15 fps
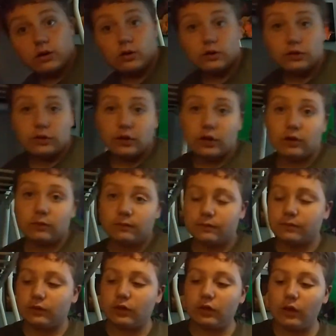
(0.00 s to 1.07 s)
also,
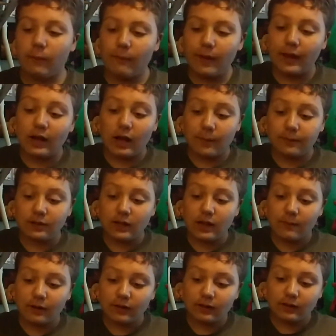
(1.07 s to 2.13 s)
the main upside
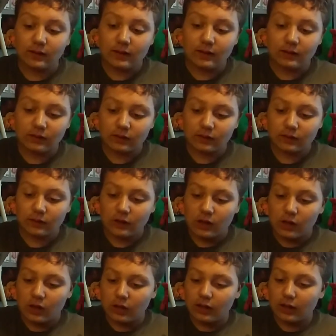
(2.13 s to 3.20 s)
about discs,
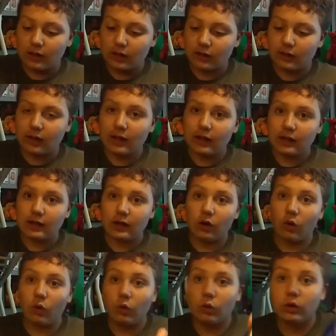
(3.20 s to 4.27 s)
they can
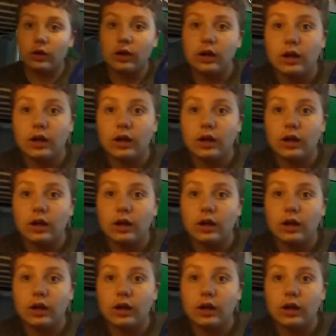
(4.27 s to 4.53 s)
hold